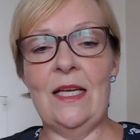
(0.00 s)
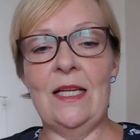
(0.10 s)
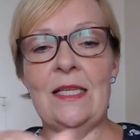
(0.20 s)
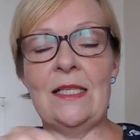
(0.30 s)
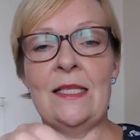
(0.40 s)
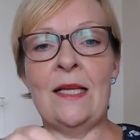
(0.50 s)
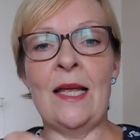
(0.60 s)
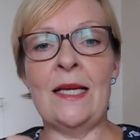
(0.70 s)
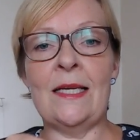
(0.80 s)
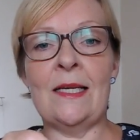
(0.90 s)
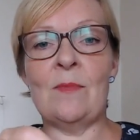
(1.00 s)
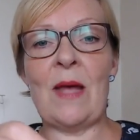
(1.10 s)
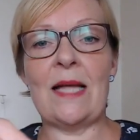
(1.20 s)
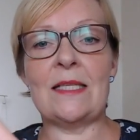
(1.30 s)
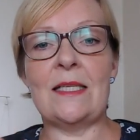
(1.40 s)
There's a slight little
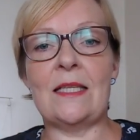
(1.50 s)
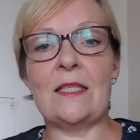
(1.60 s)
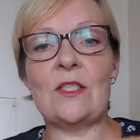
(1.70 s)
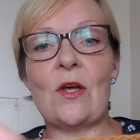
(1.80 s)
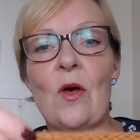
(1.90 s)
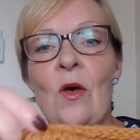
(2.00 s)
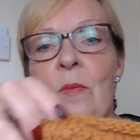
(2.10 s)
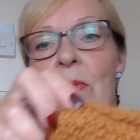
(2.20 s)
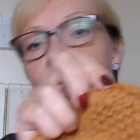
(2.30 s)
pattern at the top,